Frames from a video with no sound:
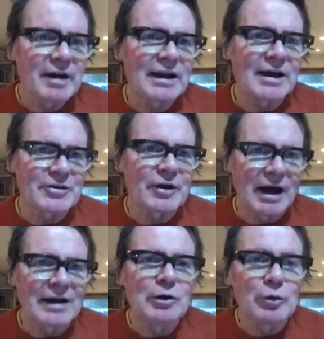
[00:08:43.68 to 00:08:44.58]
realized that
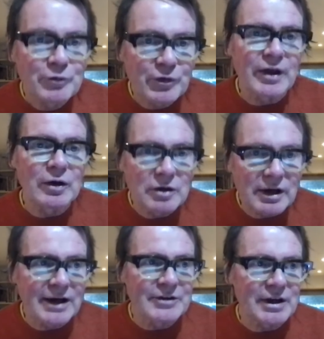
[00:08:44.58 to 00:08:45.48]
I loved the
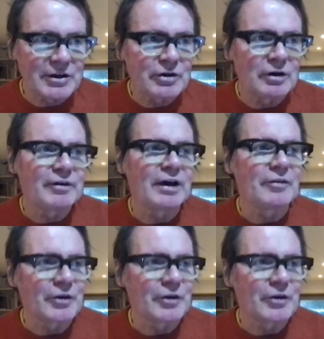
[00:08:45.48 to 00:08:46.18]
organization of it and the